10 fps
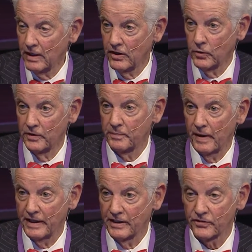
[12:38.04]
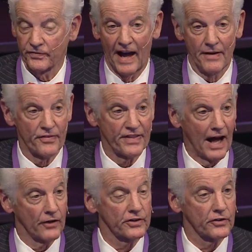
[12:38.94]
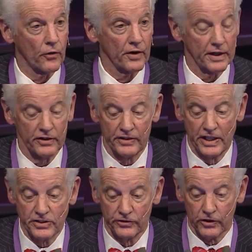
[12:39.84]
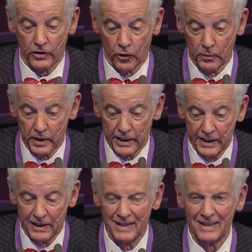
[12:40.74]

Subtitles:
to as many as 5,000 organizations globally.